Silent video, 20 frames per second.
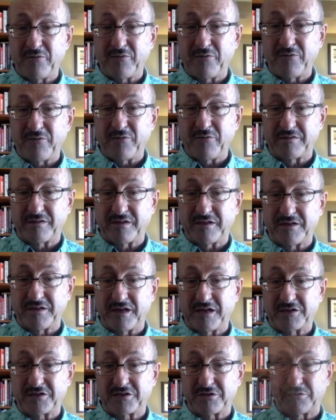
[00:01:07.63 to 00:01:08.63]
with
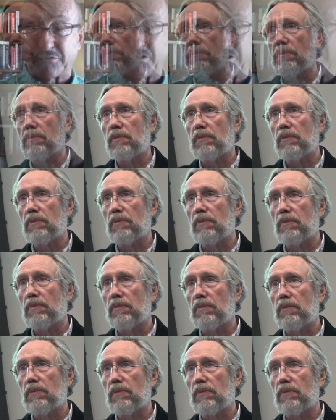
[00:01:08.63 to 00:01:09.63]
Dr. DeWolf
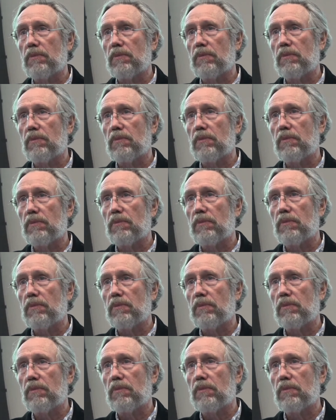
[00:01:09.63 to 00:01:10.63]
Miller, who's a retired
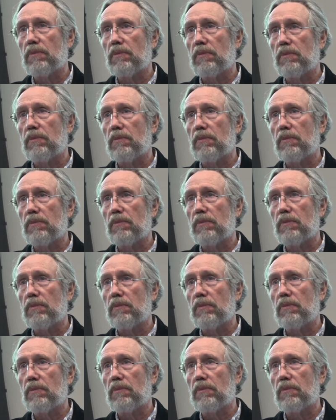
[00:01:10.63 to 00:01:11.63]
professor of
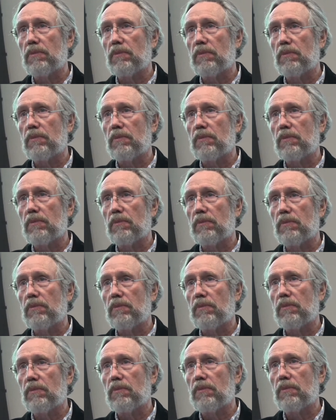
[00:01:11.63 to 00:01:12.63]
epidemiology at the
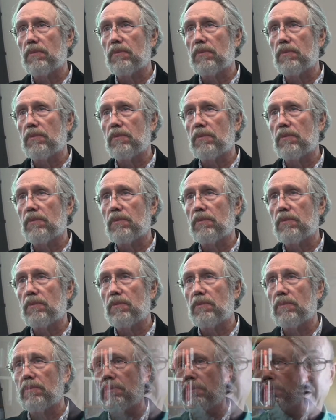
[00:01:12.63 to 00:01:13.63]
Japanese School of Medicine.
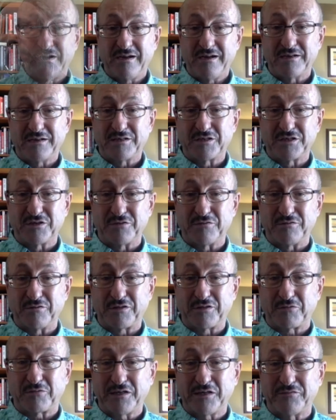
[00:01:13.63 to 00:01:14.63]
And so the
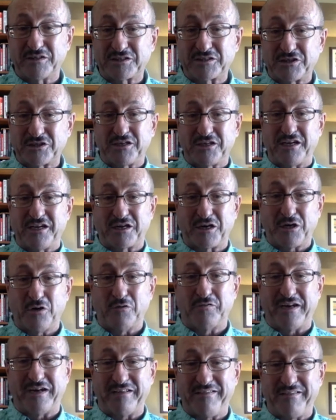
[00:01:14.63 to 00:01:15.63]
three of us looking at
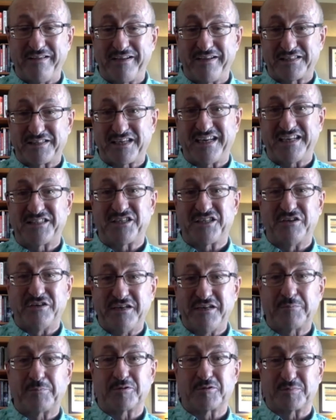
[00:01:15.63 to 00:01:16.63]
COVID, I think it's a
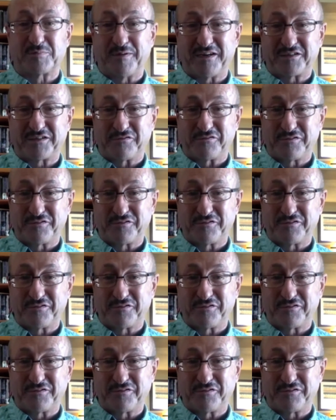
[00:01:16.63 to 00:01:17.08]
unique perspective,